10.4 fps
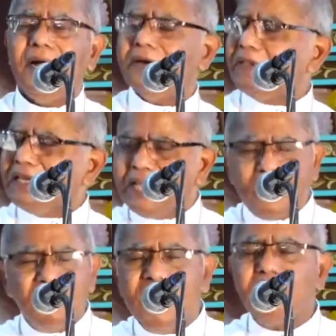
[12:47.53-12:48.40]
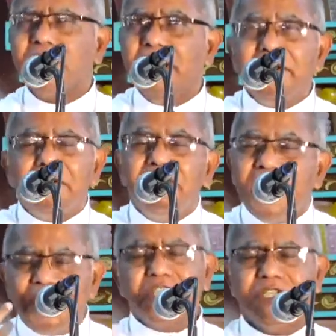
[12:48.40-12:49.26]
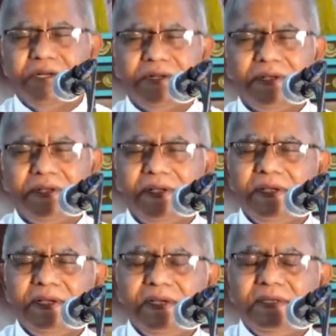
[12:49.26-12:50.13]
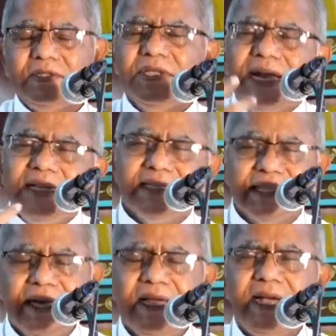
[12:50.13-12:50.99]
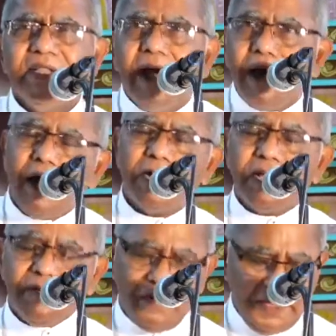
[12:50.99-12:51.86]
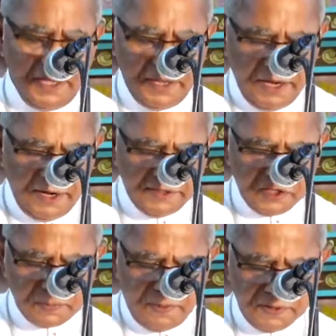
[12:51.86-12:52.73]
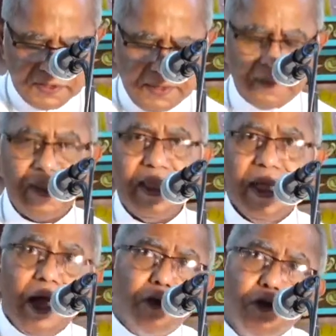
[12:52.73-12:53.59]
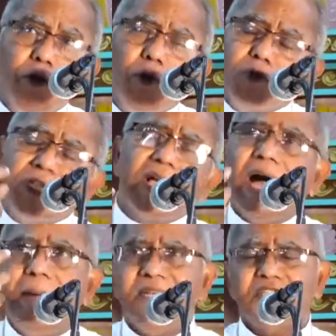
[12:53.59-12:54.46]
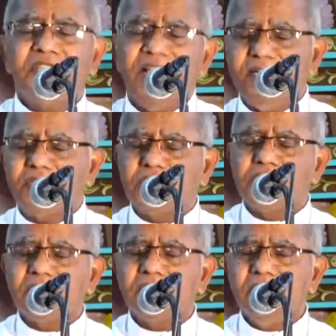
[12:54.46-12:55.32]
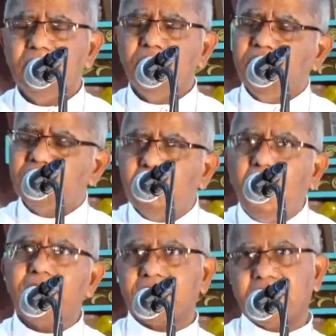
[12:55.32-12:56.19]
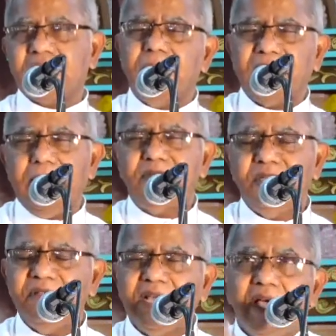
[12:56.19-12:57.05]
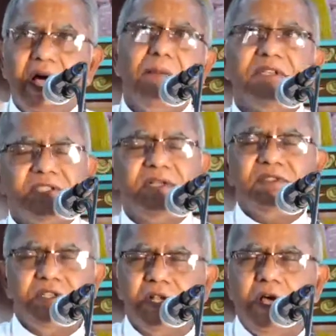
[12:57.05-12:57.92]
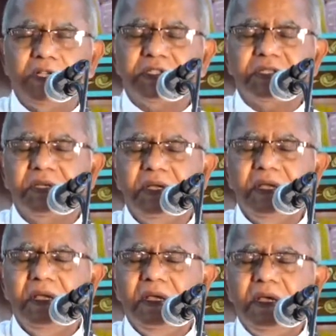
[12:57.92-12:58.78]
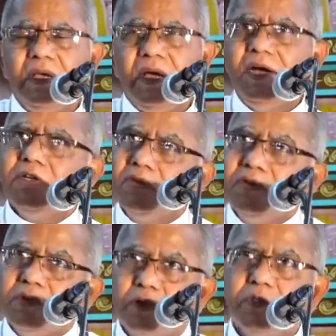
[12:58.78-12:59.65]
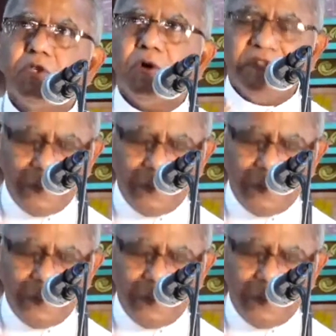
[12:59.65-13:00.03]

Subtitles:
thinking of the entire creation. So that is at the heart of a religious person. And to use the common sense, which is lost. Sometimes even the common sense is lost. To show to the